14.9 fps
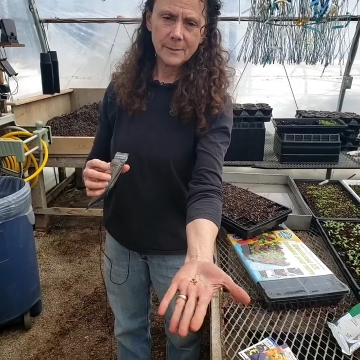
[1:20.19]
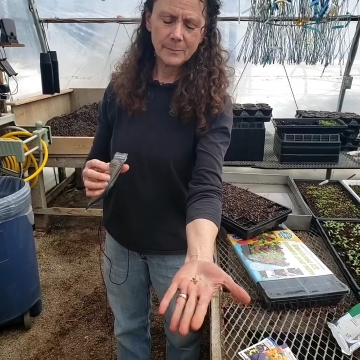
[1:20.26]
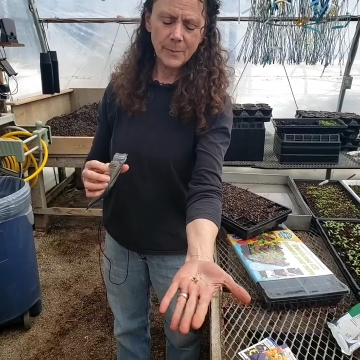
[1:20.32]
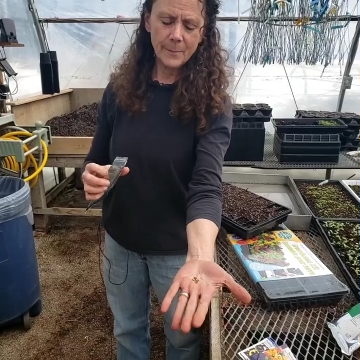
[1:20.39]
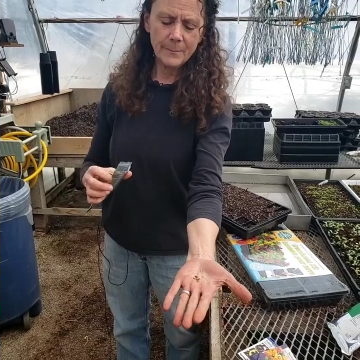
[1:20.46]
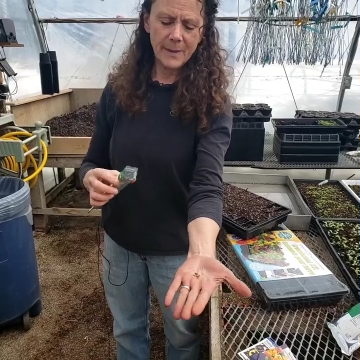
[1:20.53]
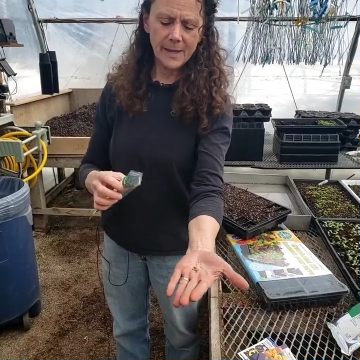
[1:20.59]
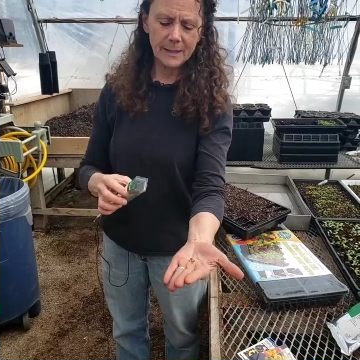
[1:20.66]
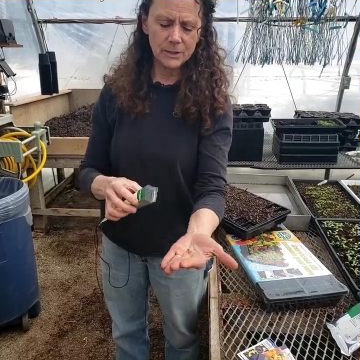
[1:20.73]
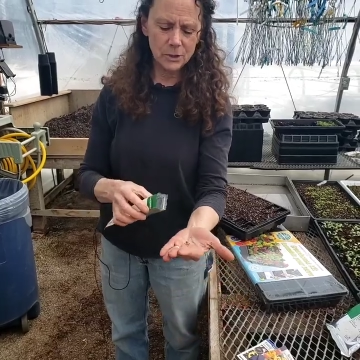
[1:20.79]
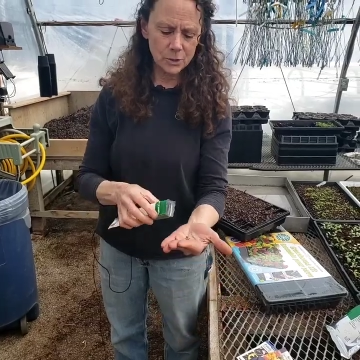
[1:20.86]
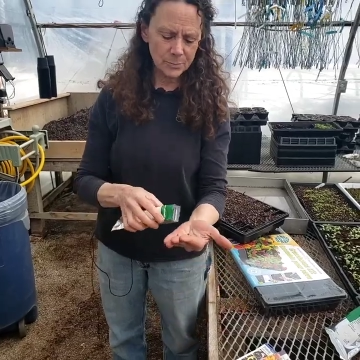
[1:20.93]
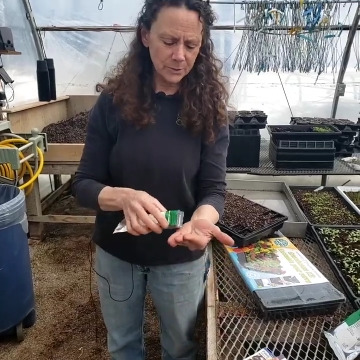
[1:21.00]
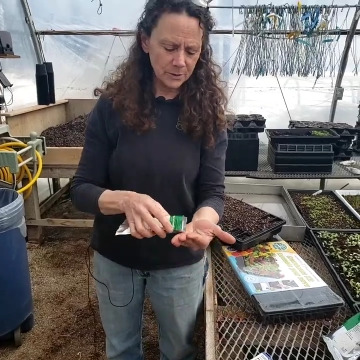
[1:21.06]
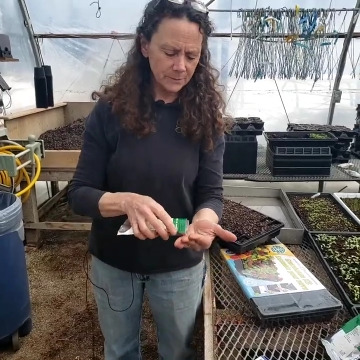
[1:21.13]
but
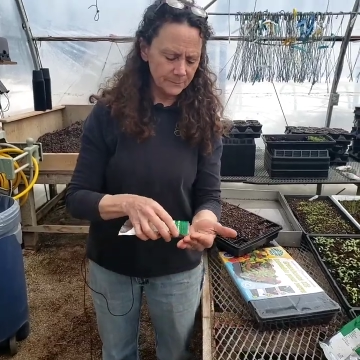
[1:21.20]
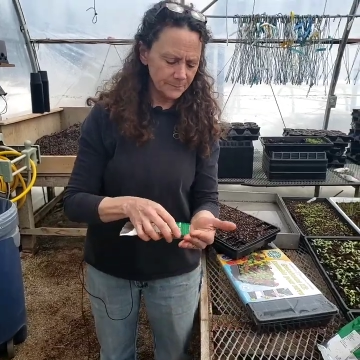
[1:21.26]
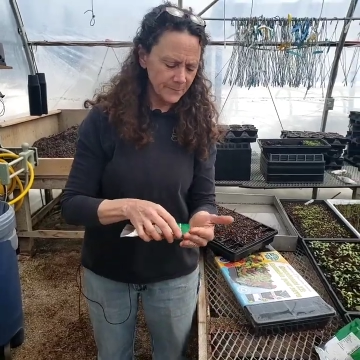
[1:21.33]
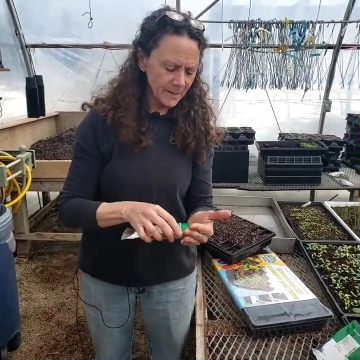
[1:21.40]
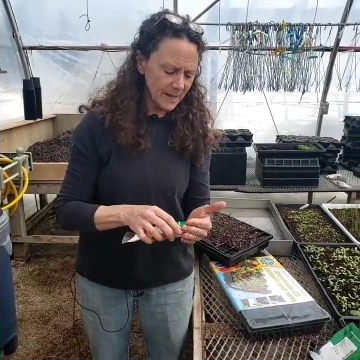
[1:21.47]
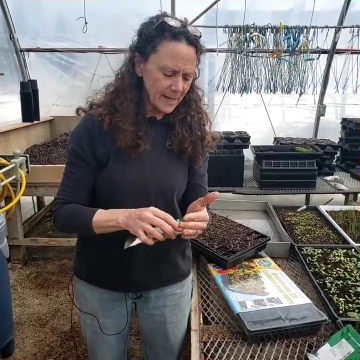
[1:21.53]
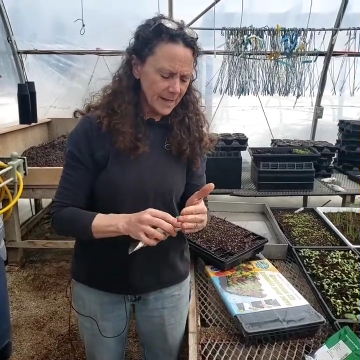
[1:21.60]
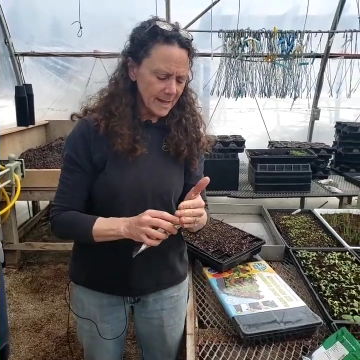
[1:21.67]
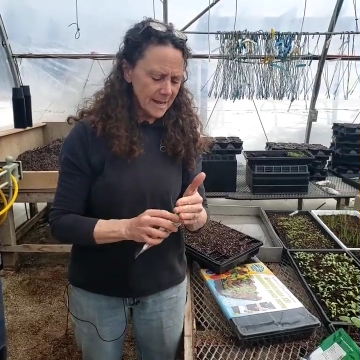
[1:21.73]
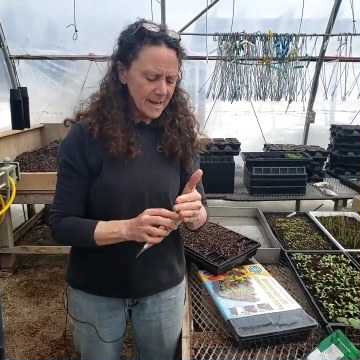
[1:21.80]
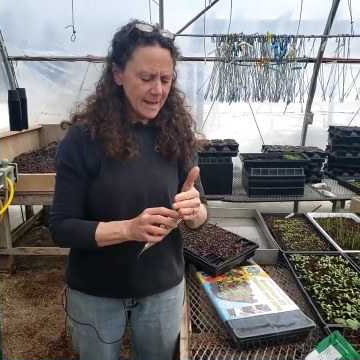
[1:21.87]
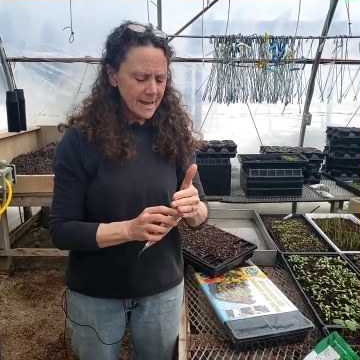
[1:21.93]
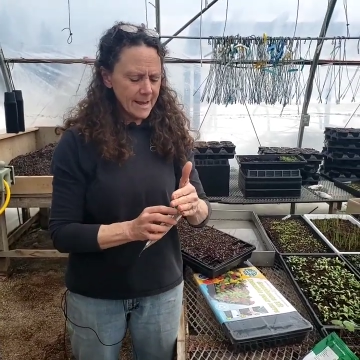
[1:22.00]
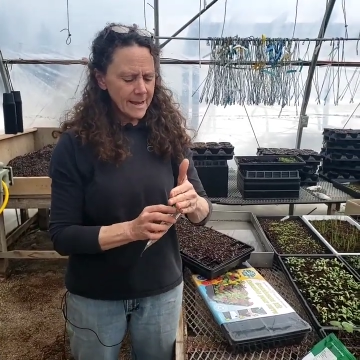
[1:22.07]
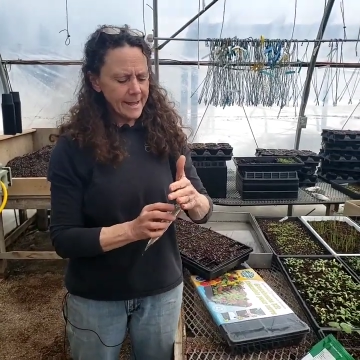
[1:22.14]
manageable.
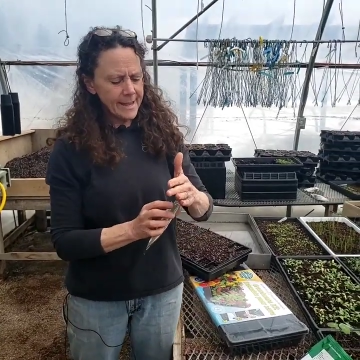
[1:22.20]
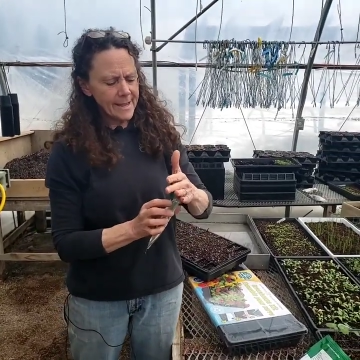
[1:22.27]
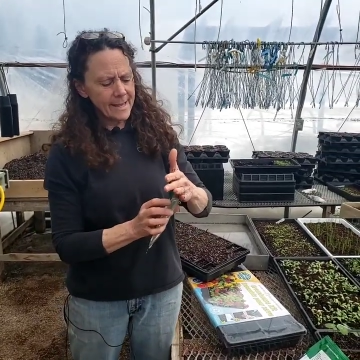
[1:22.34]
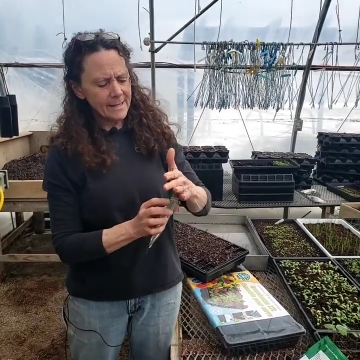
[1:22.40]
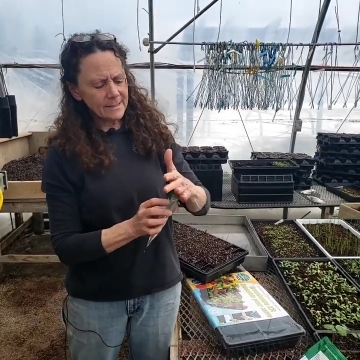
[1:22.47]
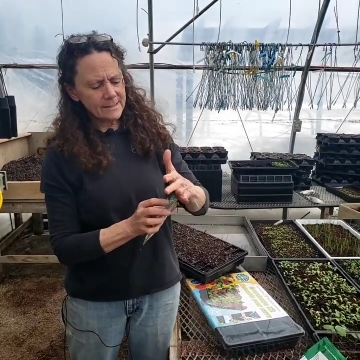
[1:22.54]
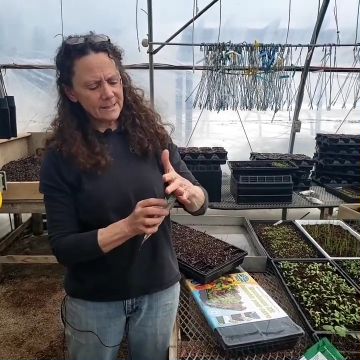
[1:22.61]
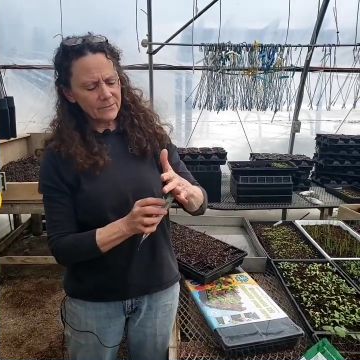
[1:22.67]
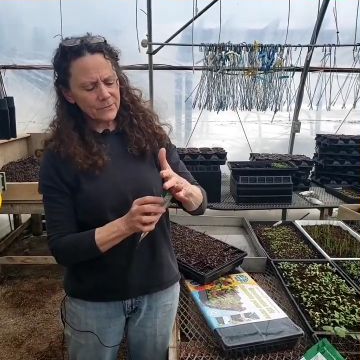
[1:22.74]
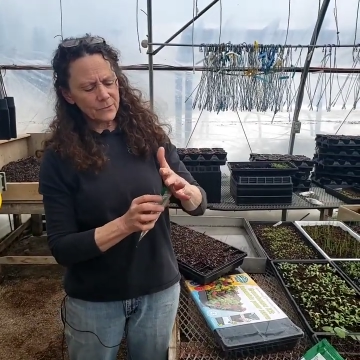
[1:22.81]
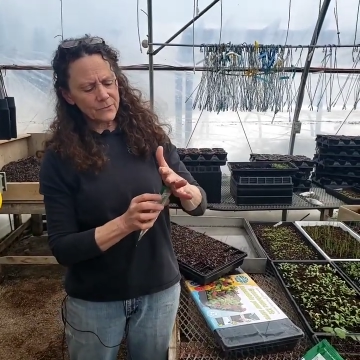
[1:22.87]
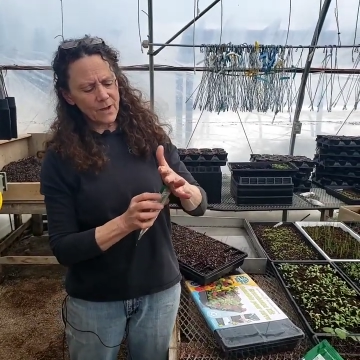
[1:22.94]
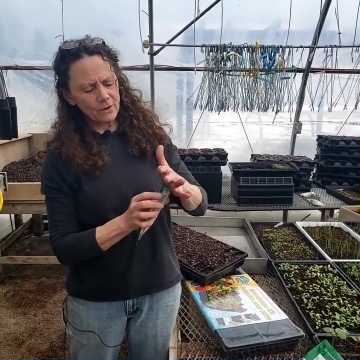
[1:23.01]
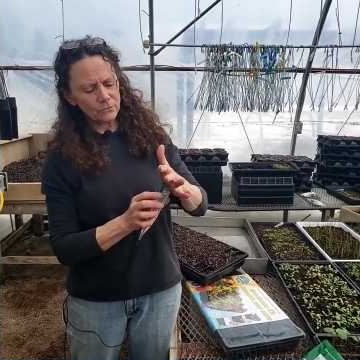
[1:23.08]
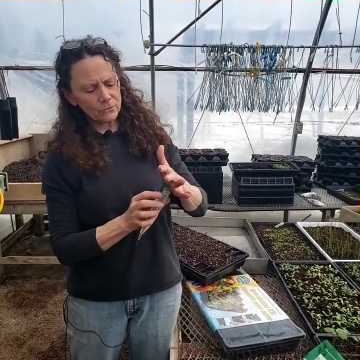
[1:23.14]
And if
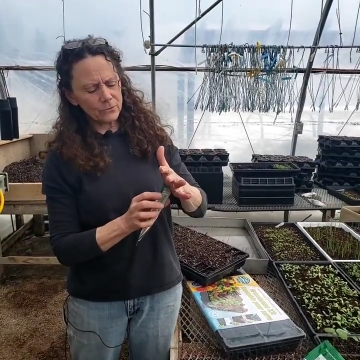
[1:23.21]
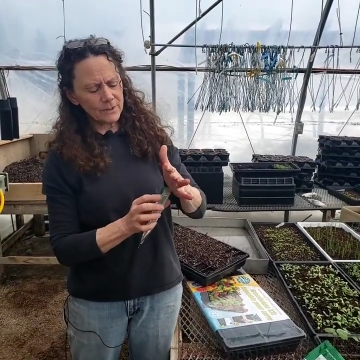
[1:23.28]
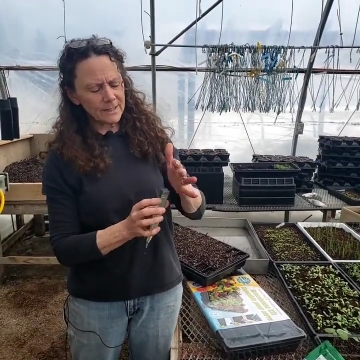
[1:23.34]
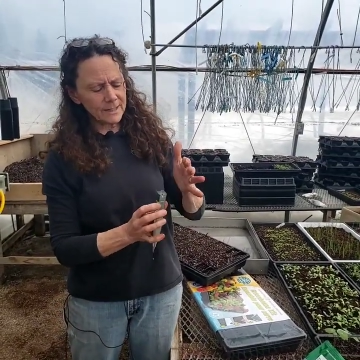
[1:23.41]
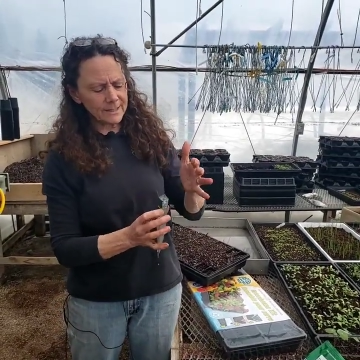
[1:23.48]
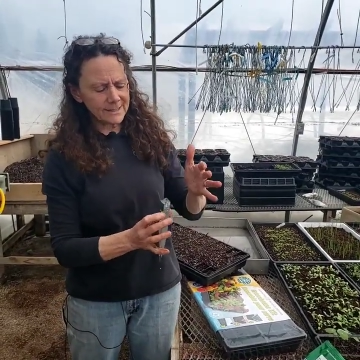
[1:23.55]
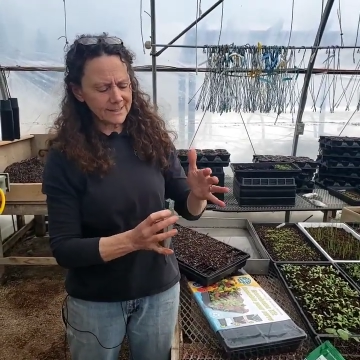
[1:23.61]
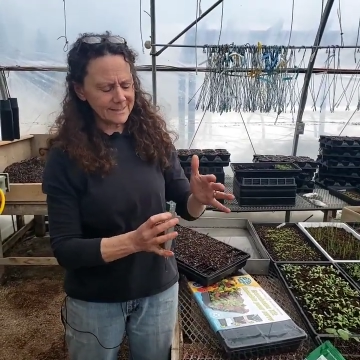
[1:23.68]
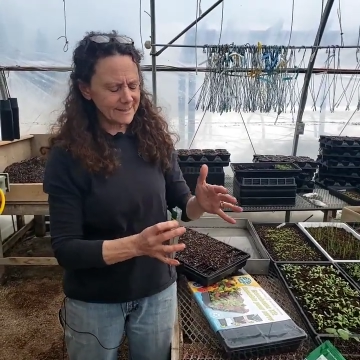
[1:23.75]
you've got really